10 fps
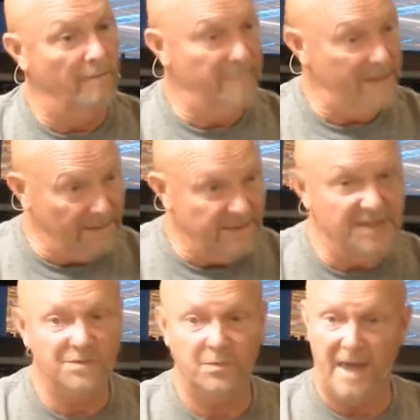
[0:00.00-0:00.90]

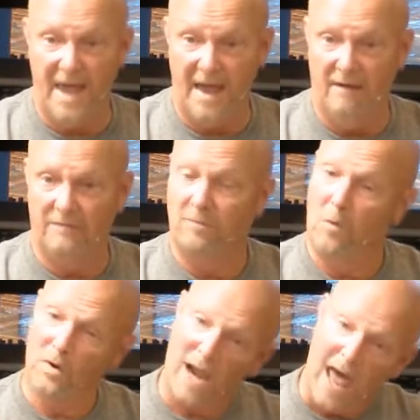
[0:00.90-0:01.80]
abilities we have, the
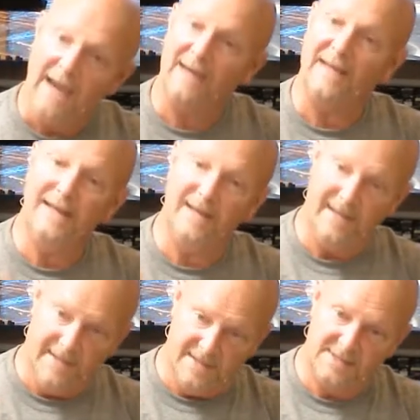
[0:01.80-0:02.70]
more likely it
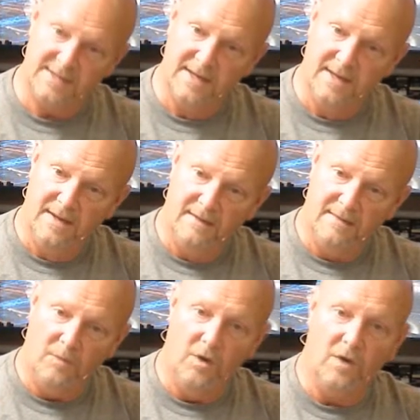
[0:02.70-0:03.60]
is
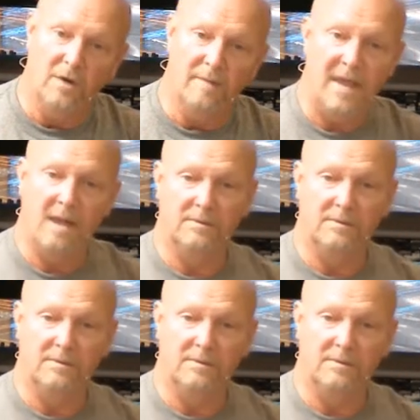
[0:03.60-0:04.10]
that we're going to be